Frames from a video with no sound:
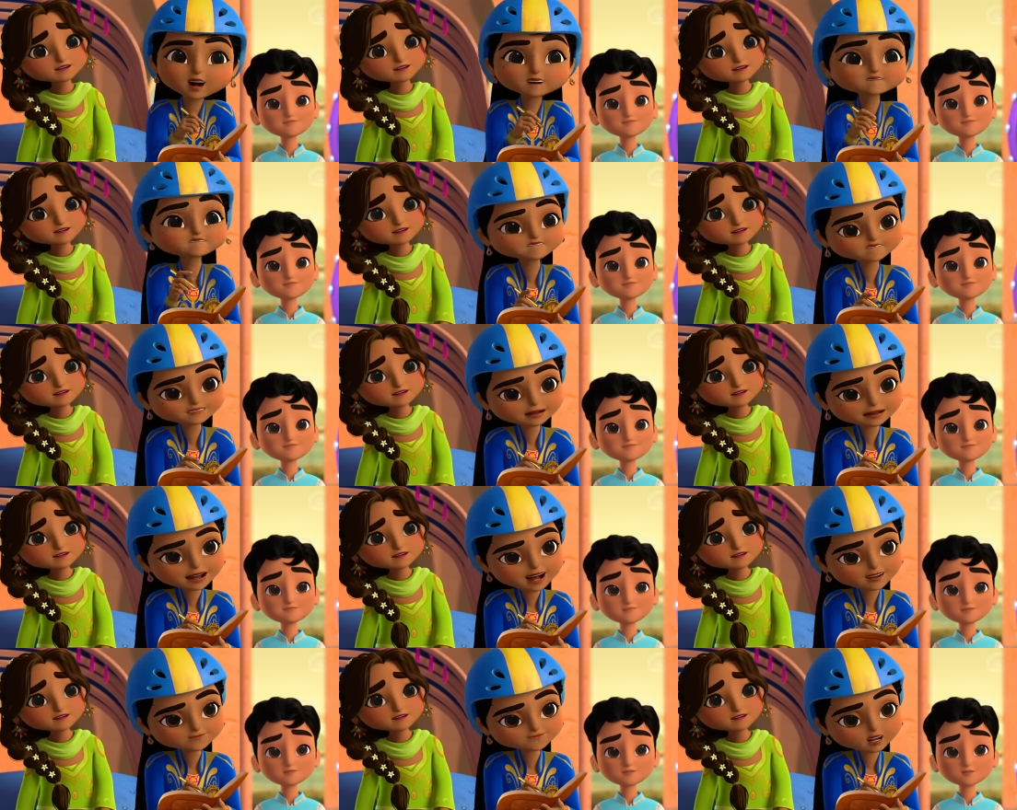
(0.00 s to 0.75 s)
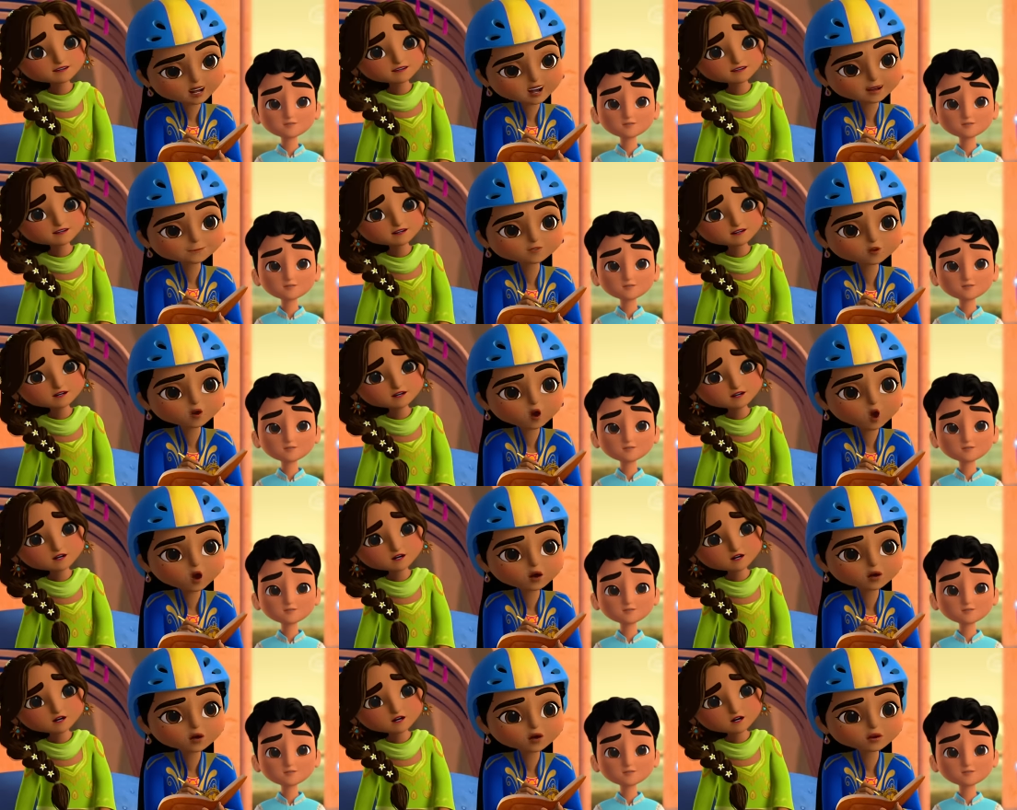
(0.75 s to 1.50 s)
Speaker 1: I've seen that bangle
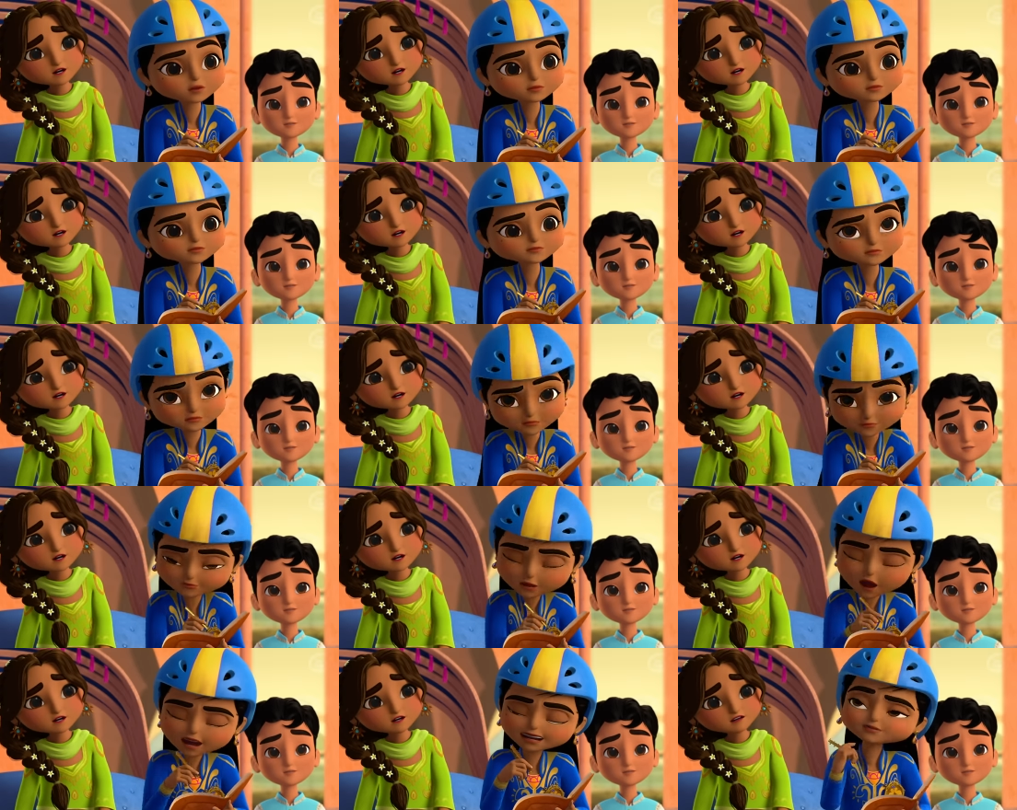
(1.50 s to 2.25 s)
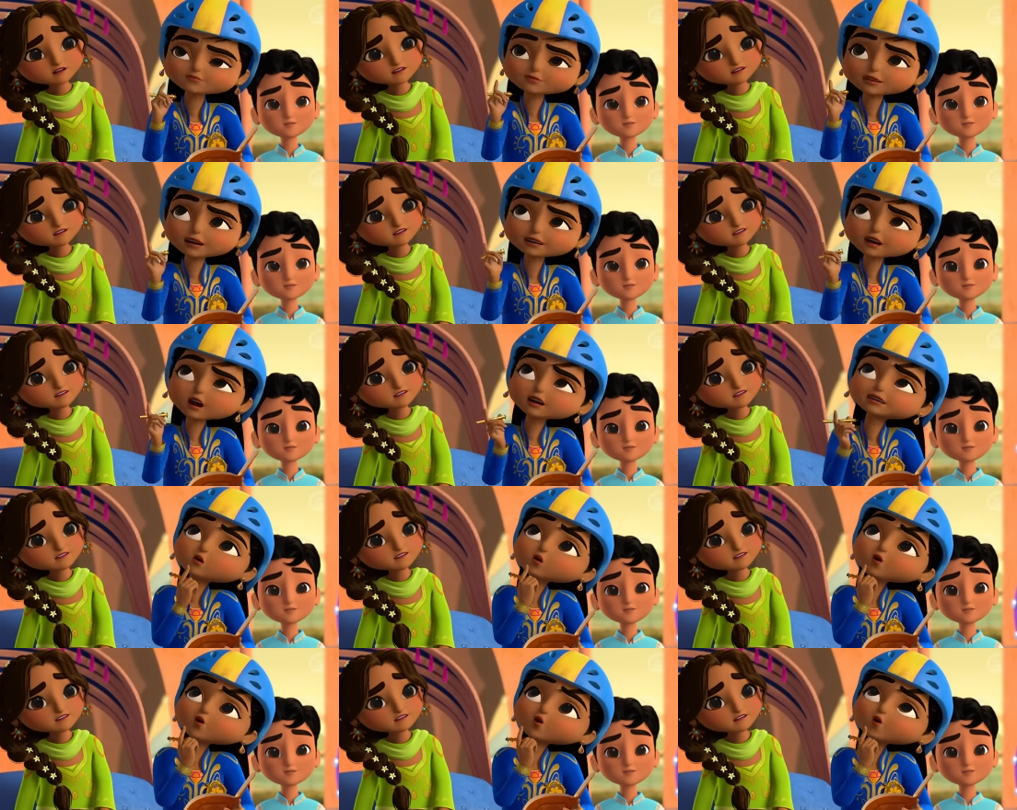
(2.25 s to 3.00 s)
before. Let's think this
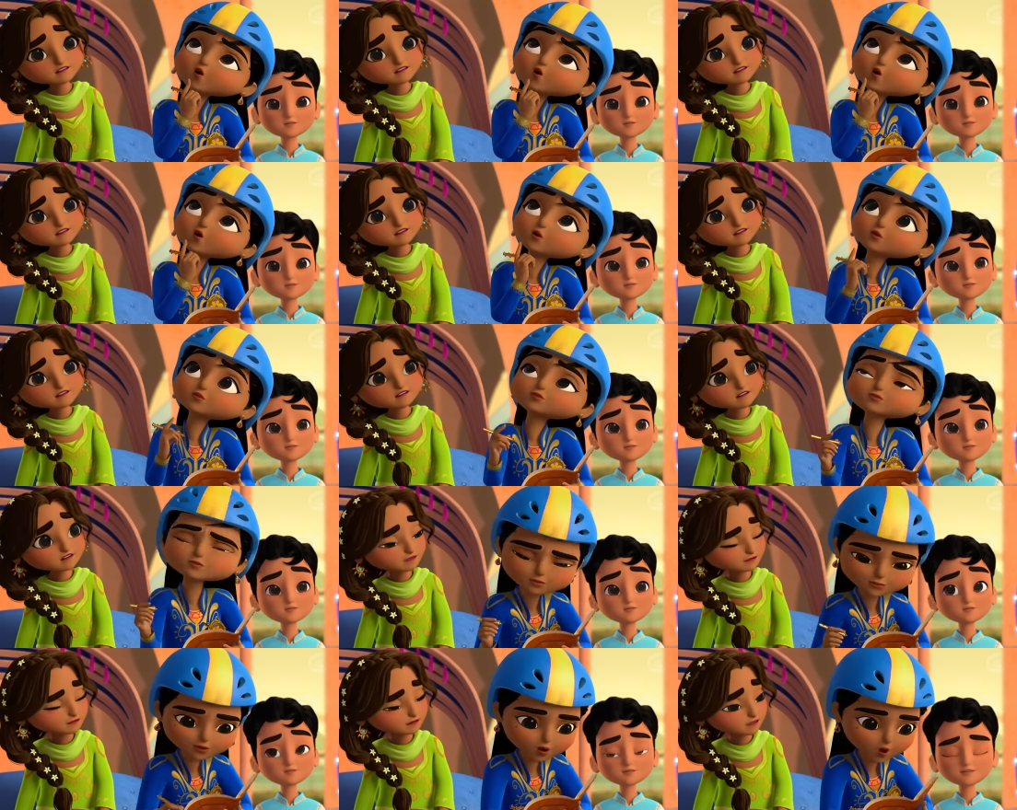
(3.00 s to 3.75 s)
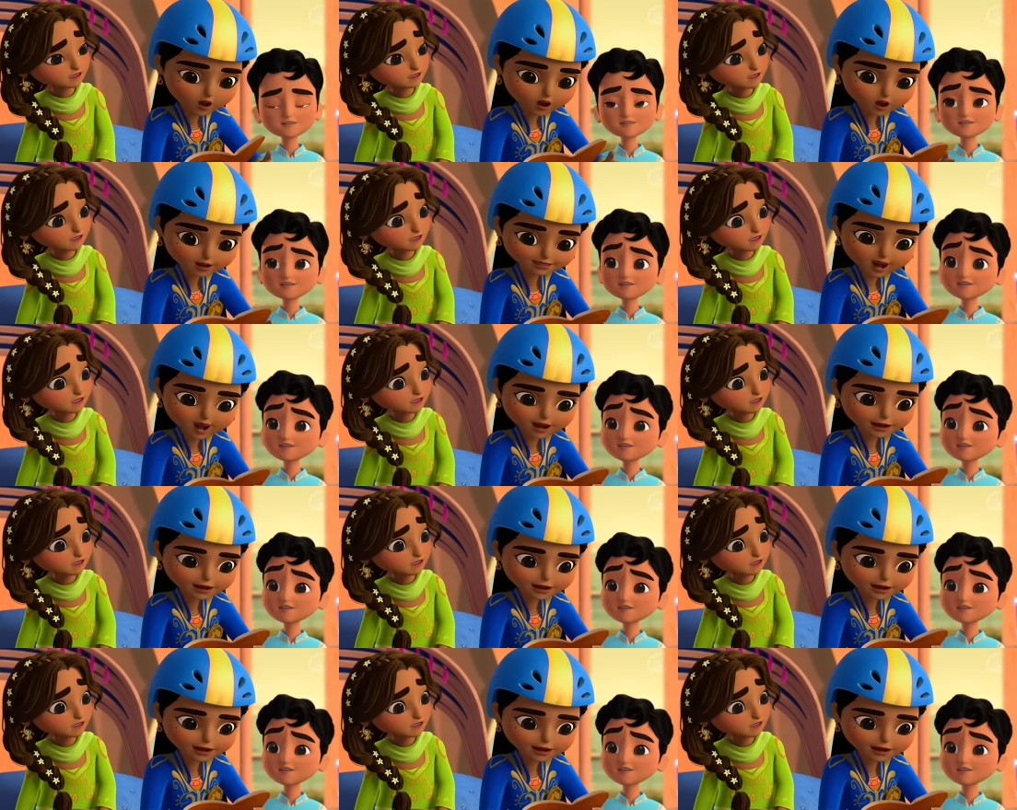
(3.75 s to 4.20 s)
through. Where did